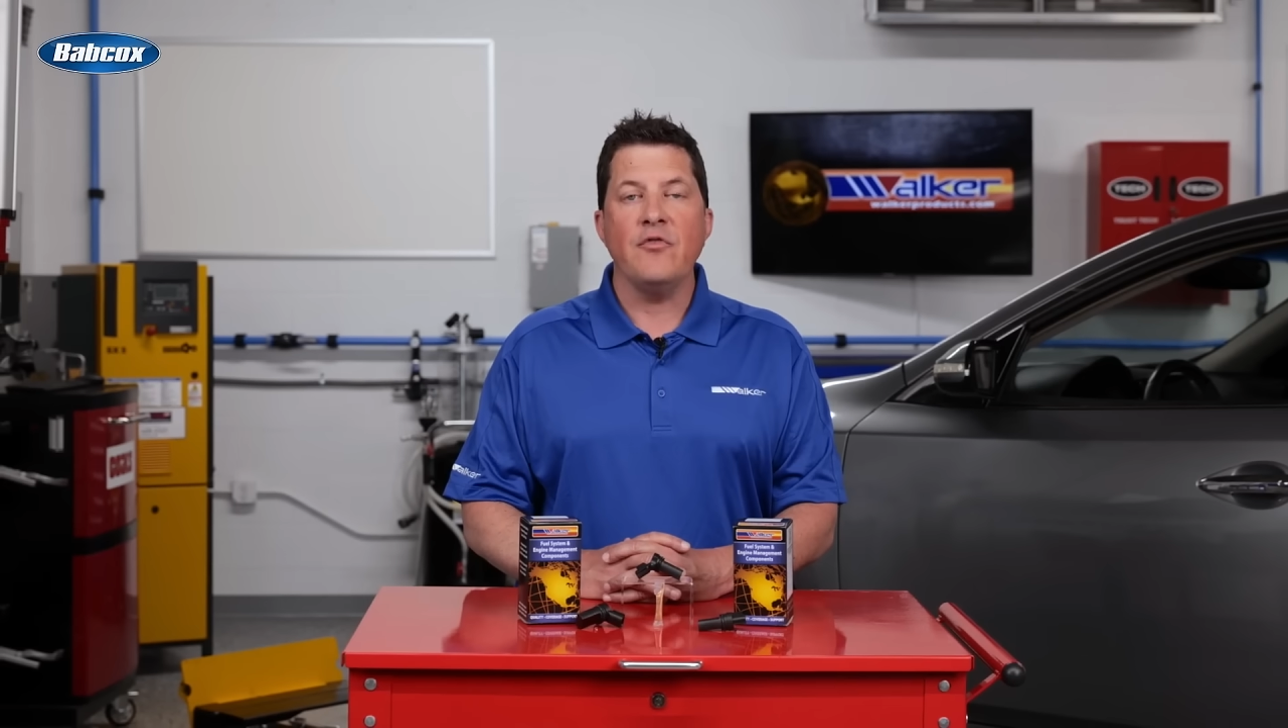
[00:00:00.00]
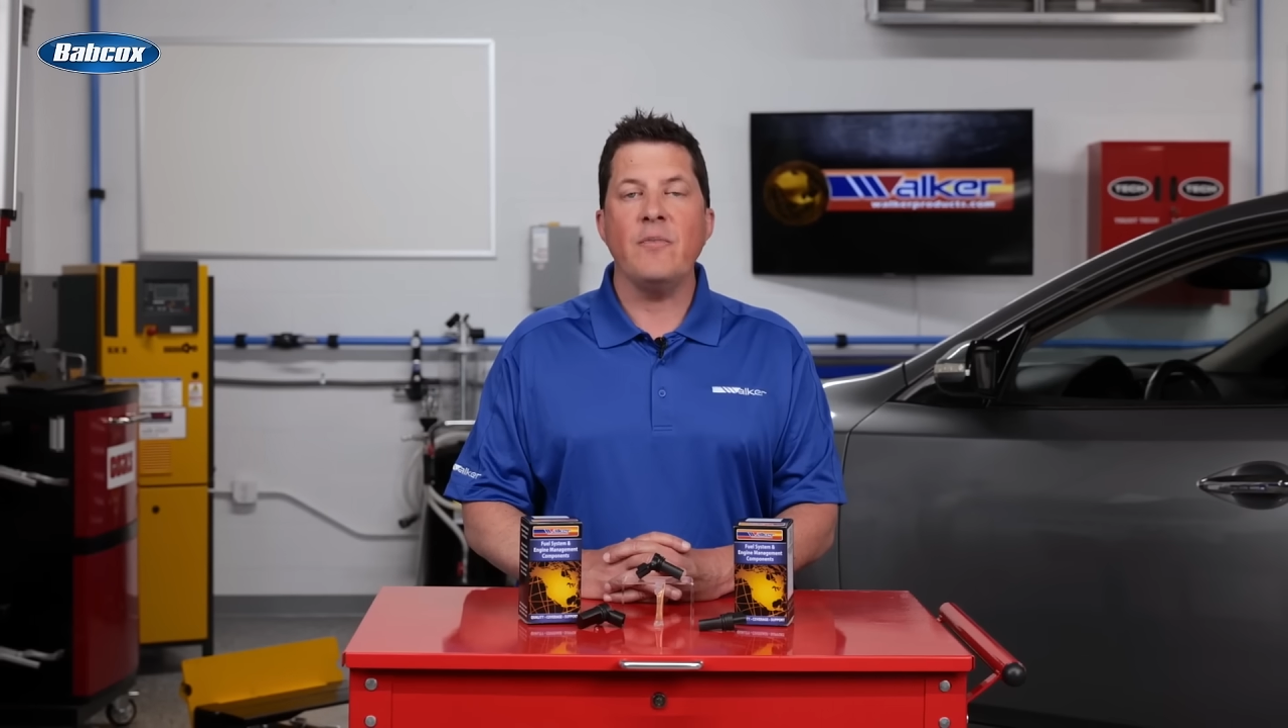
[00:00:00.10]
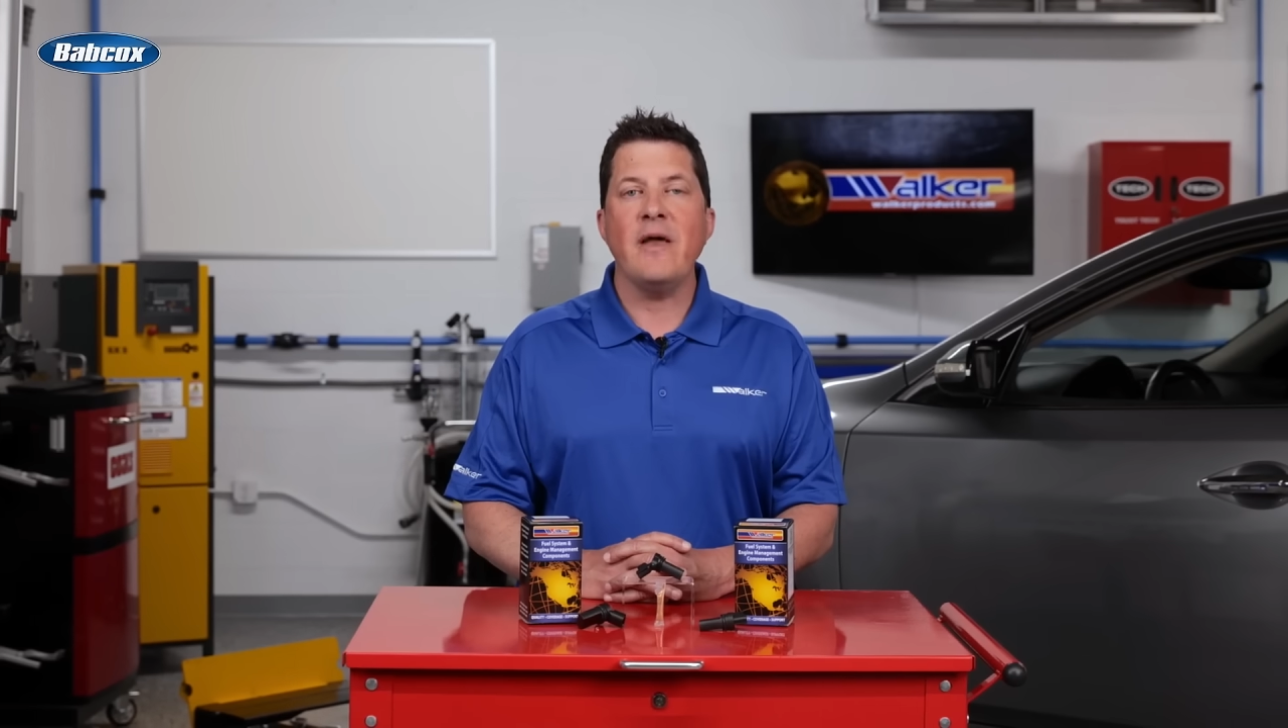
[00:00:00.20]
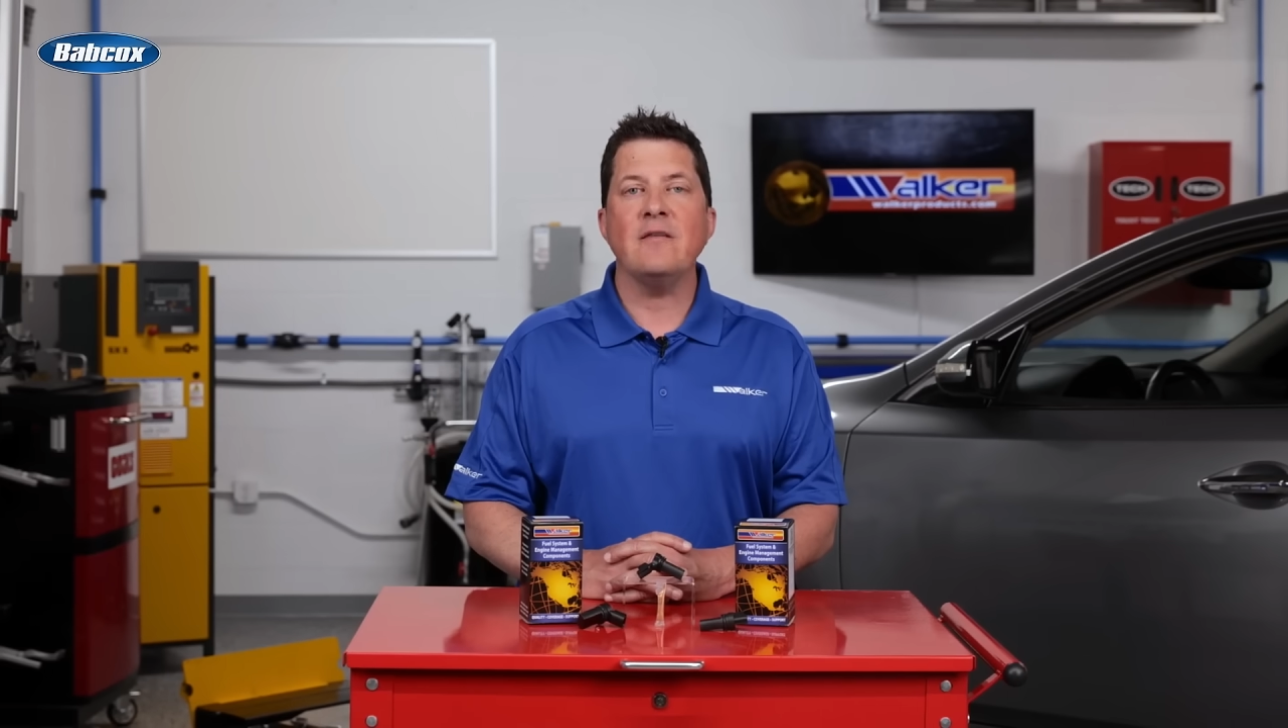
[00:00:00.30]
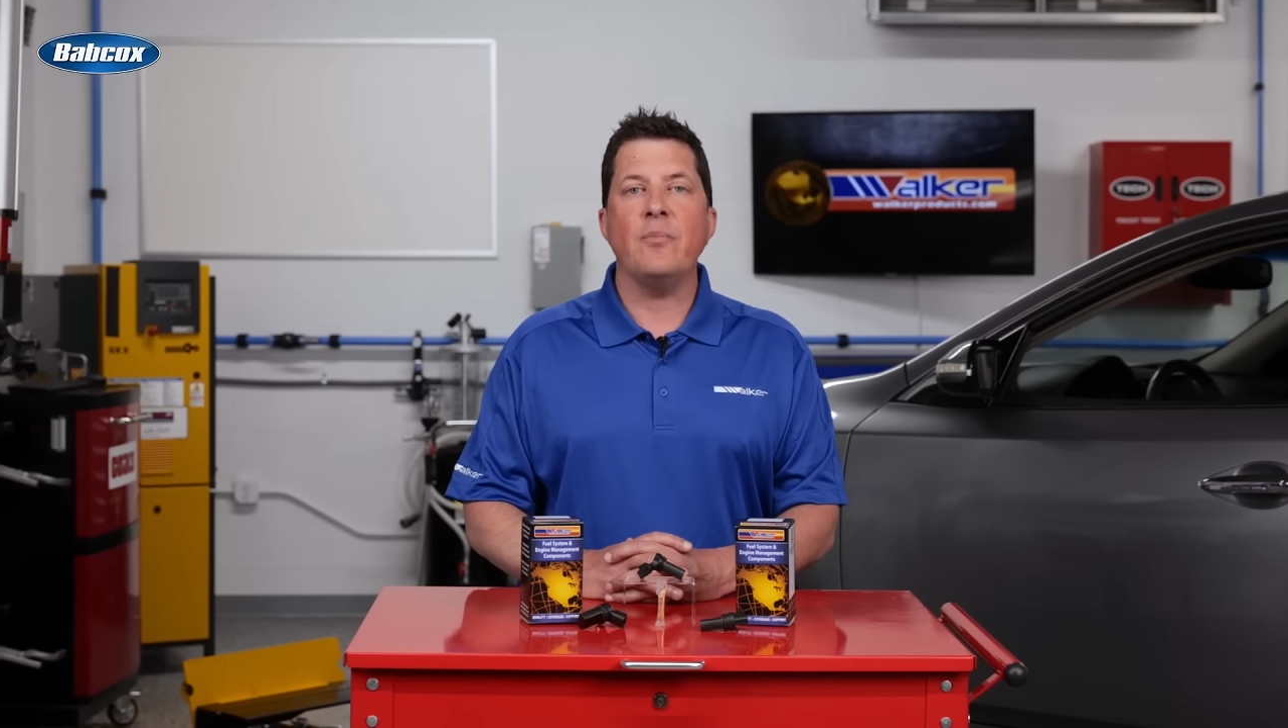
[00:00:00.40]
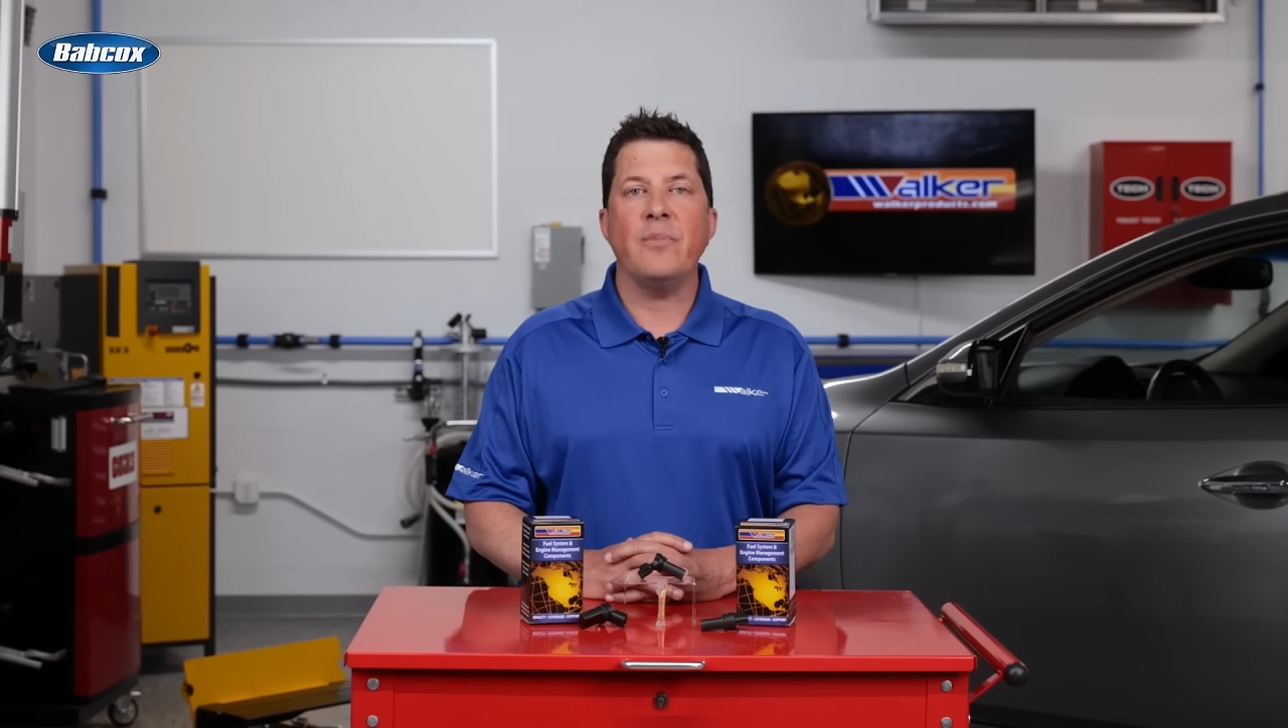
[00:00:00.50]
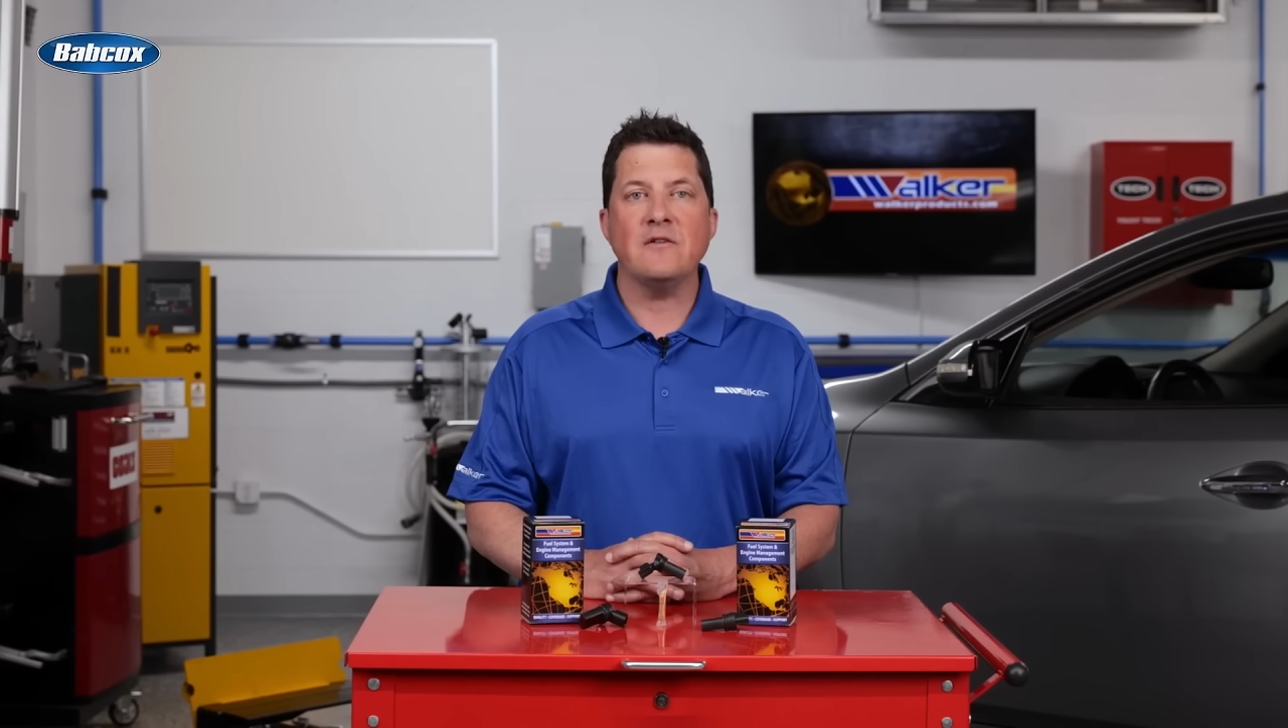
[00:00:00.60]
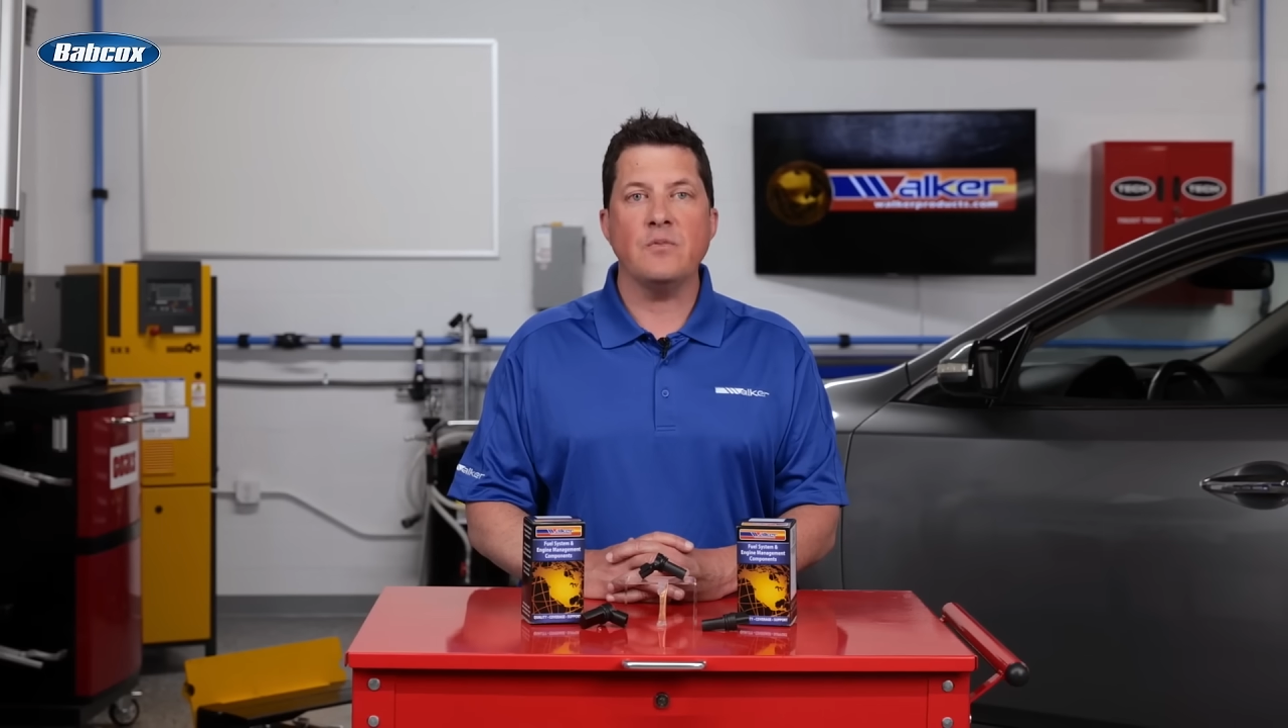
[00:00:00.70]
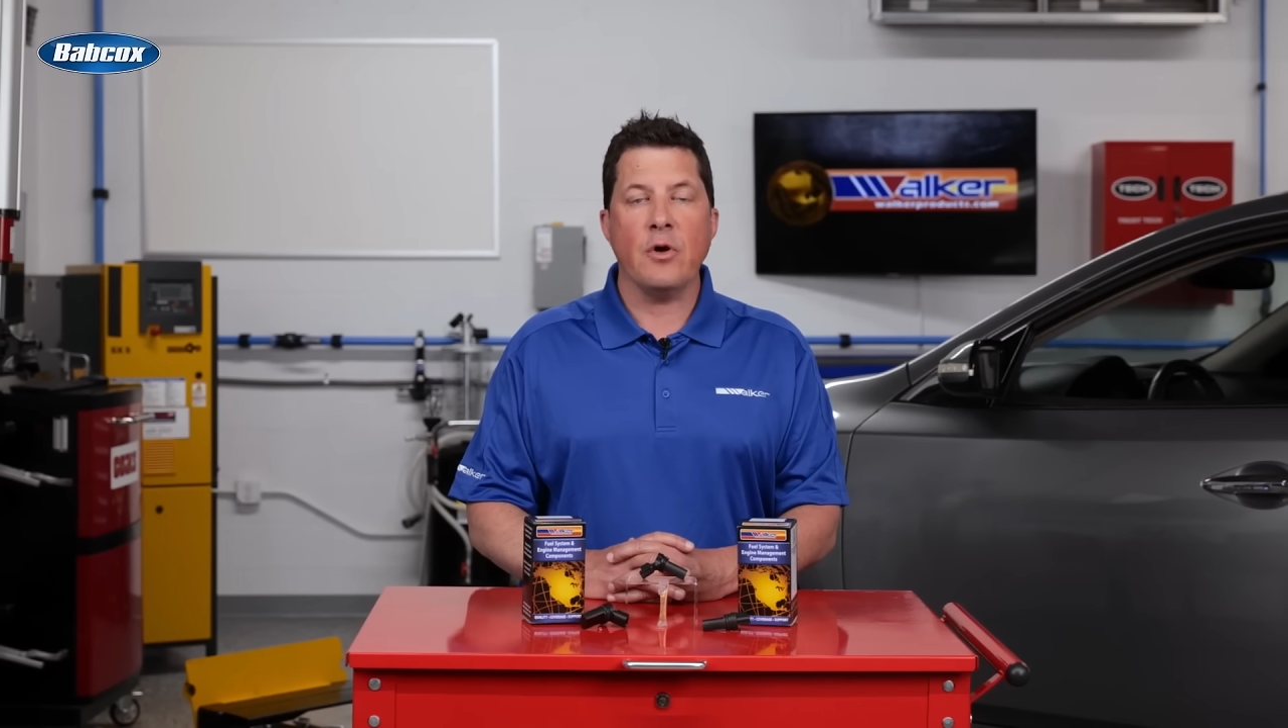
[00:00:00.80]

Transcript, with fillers: to make the best